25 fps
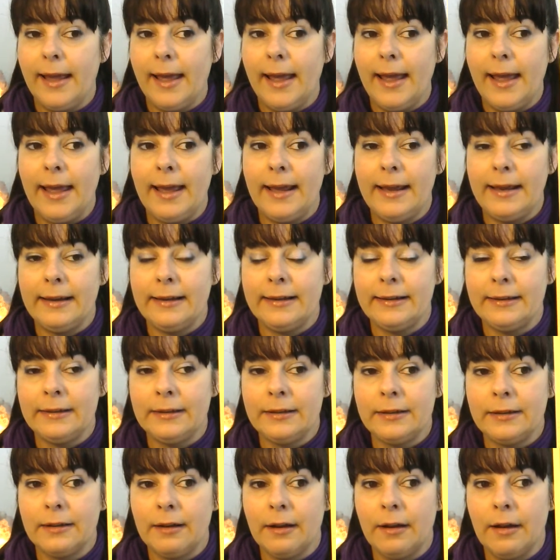
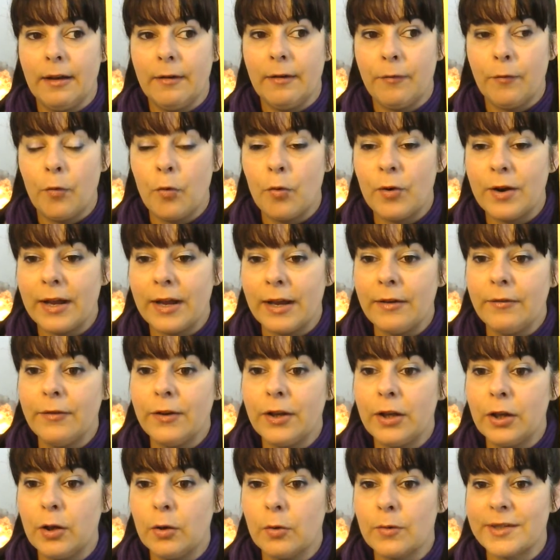And
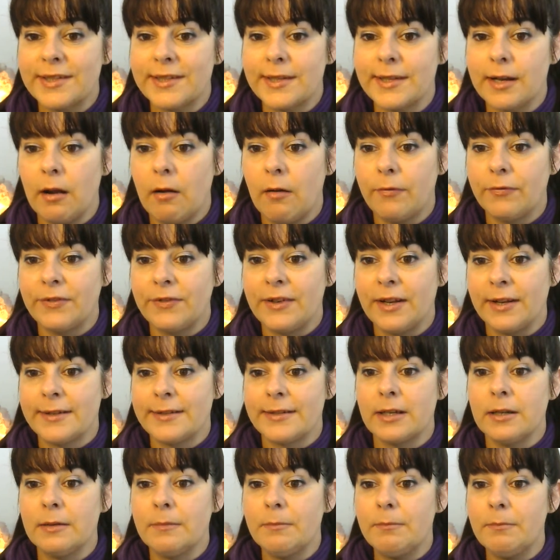forgiving yourself
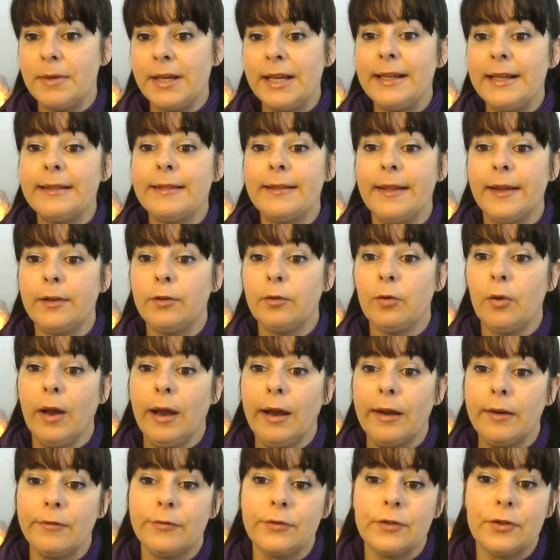doesn't mean that you
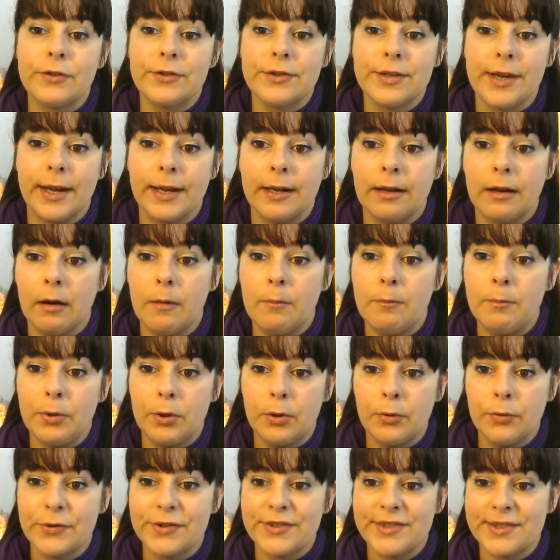have to take
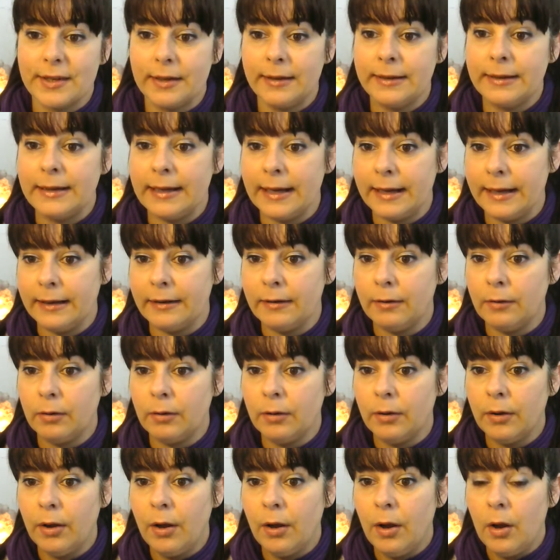abuse again,
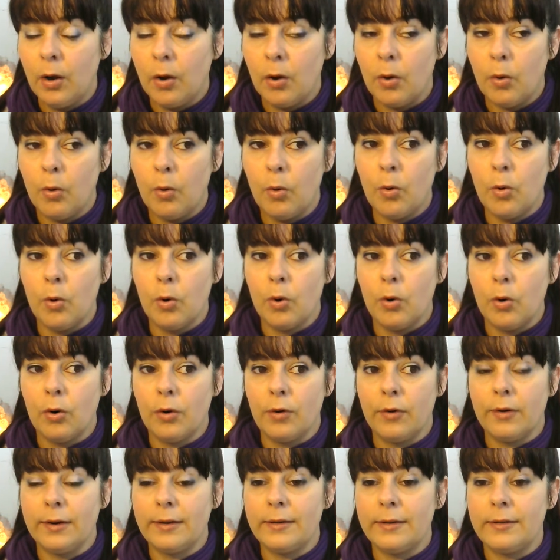
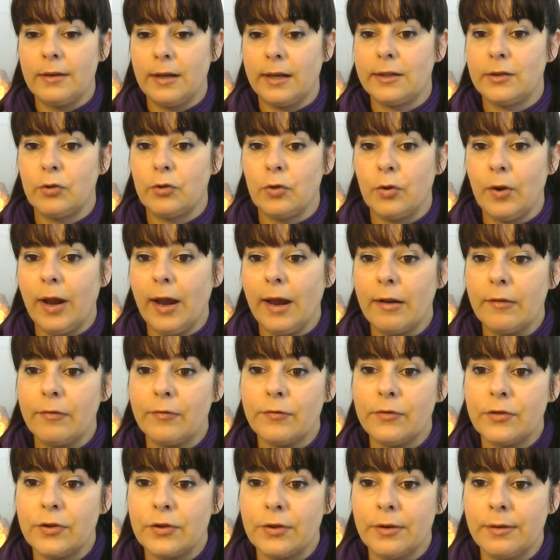or that you have
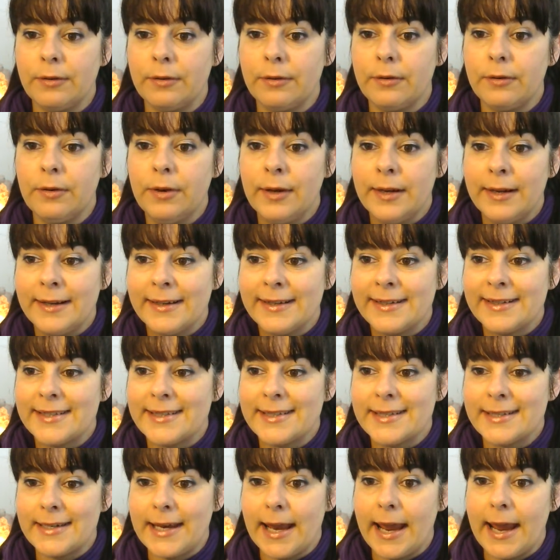to
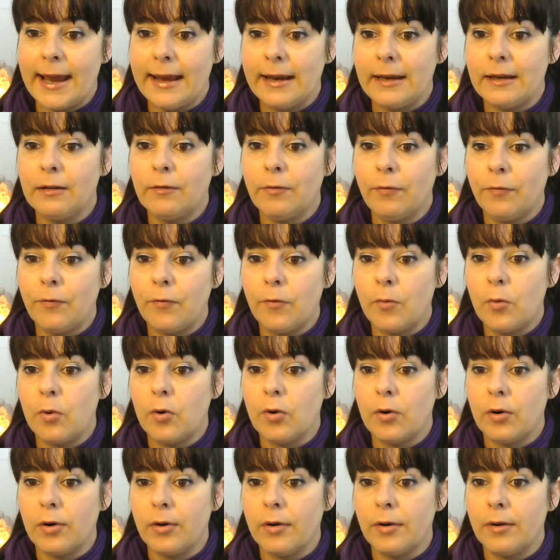stand
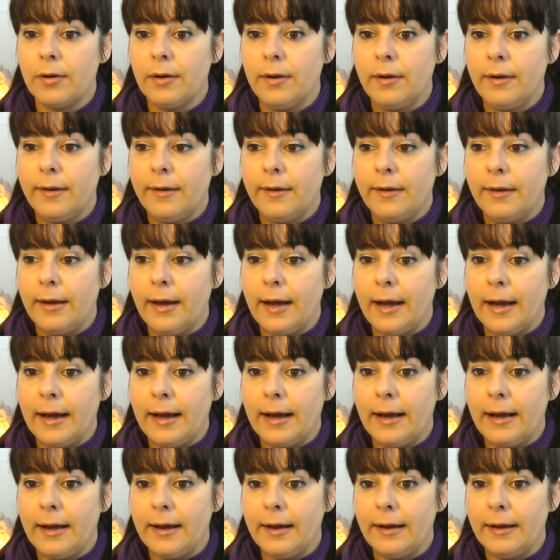for,
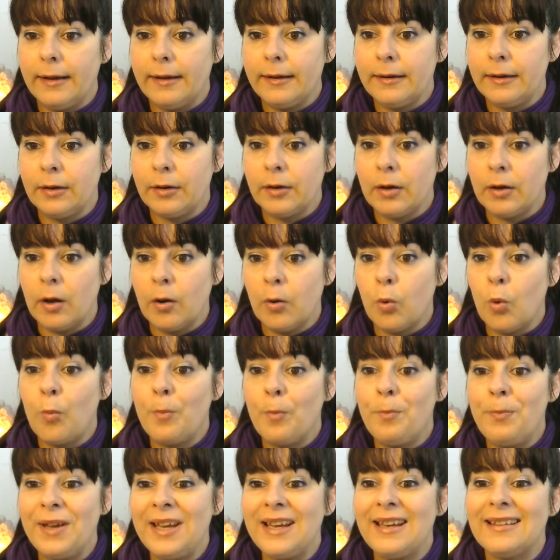or
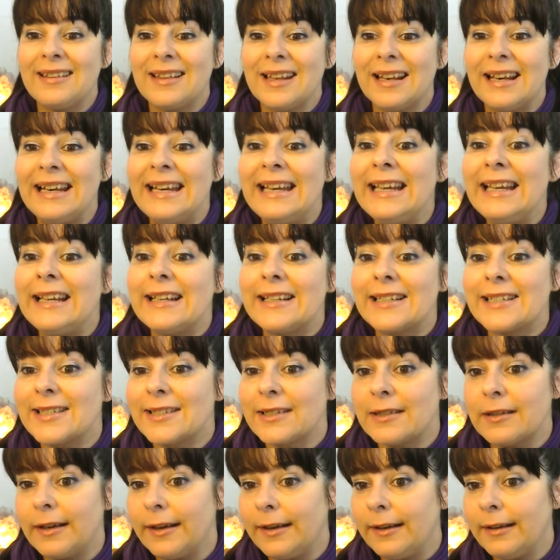be the
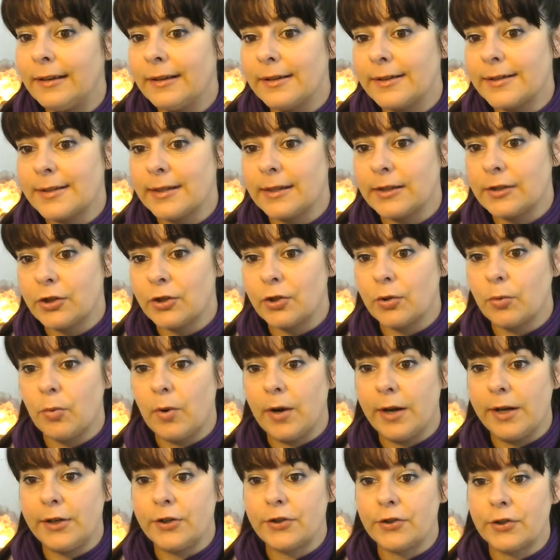least in a
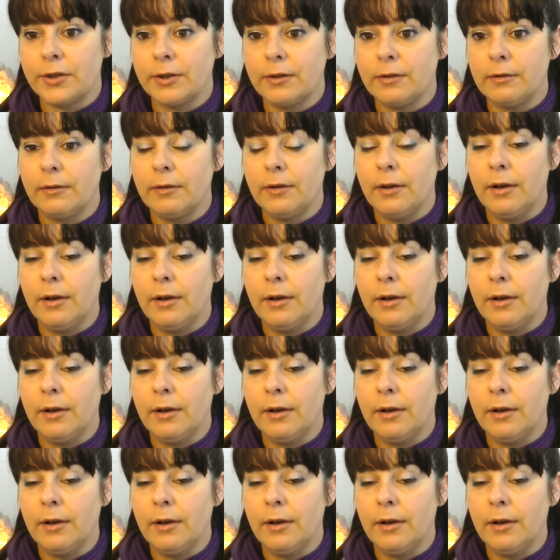situation.